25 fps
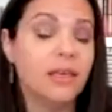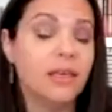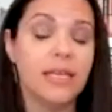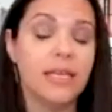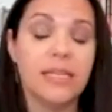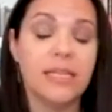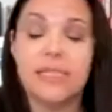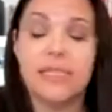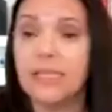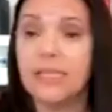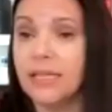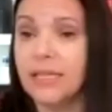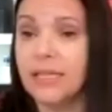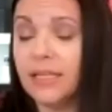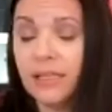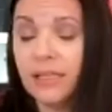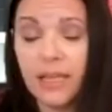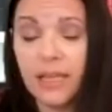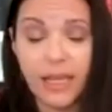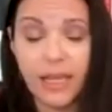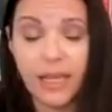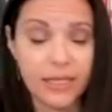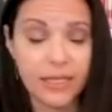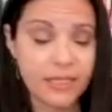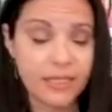Is it
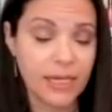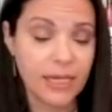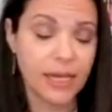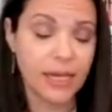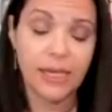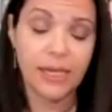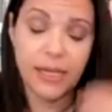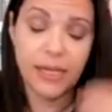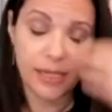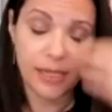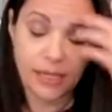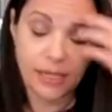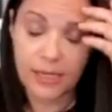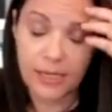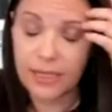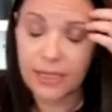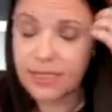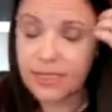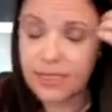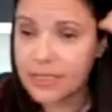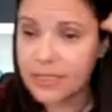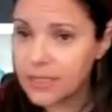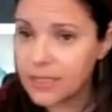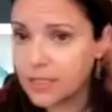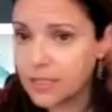anxiety?
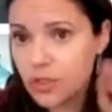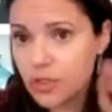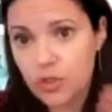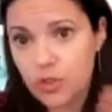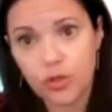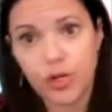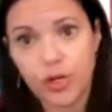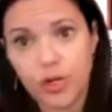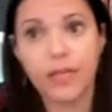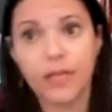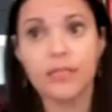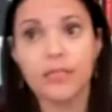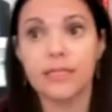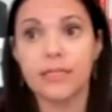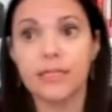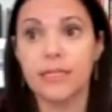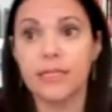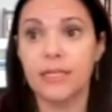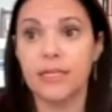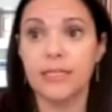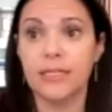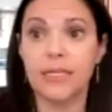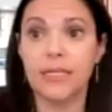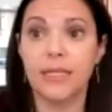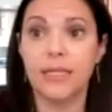Is it stress?
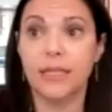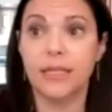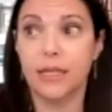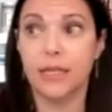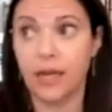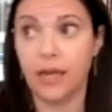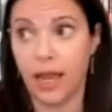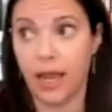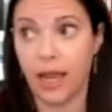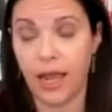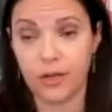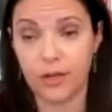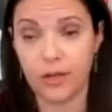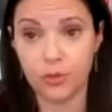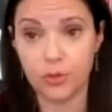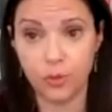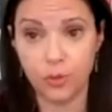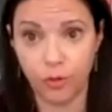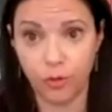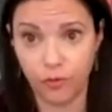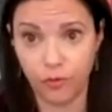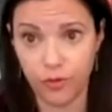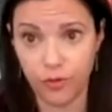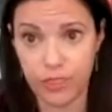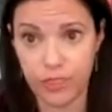Is it an
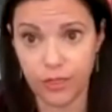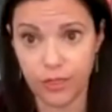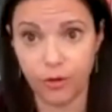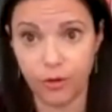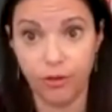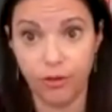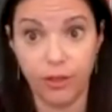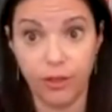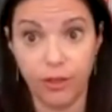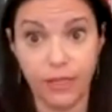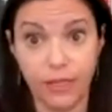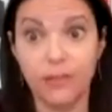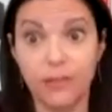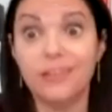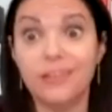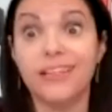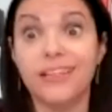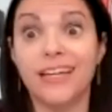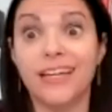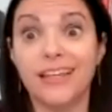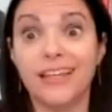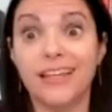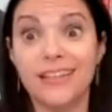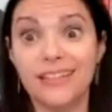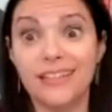actual physical
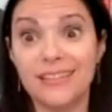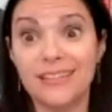illness?